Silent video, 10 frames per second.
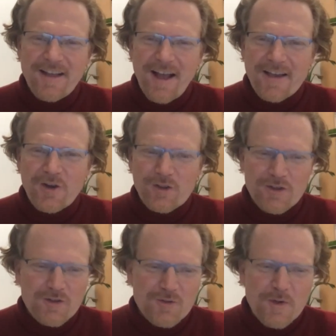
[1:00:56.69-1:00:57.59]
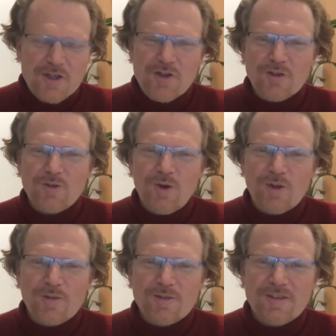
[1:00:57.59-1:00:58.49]
I got switched onto
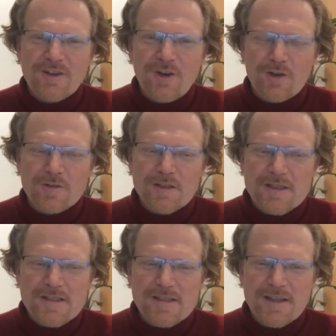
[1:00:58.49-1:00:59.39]
all of this.